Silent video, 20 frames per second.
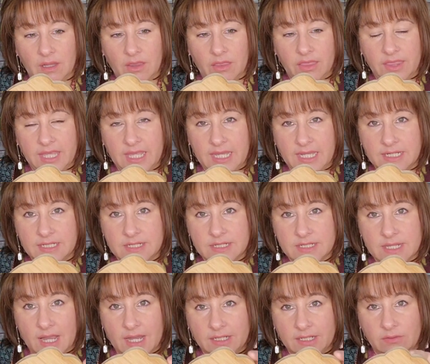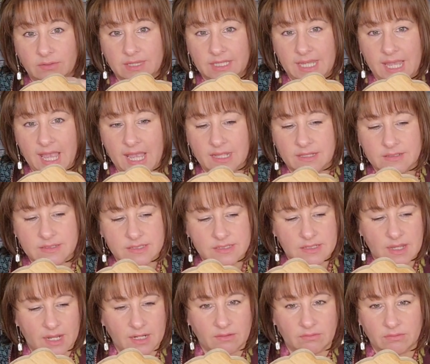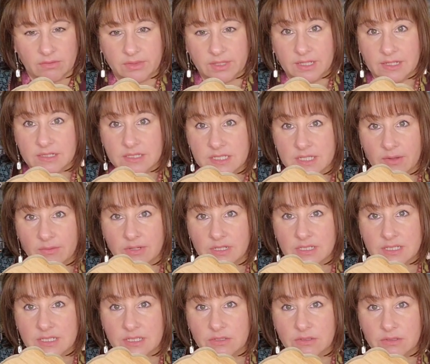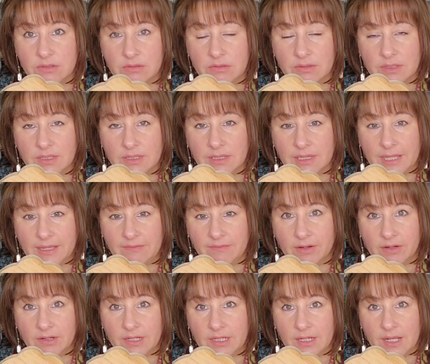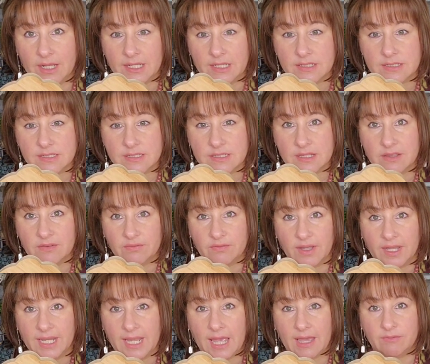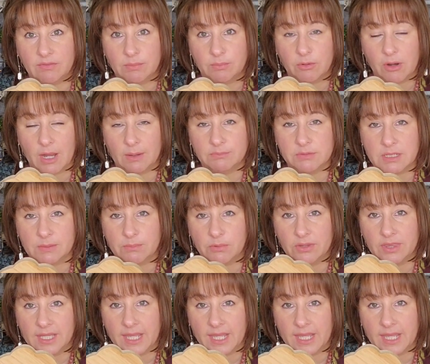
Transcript: the design on the ends. I don't think it's going to lay very nice if I have it propped up on the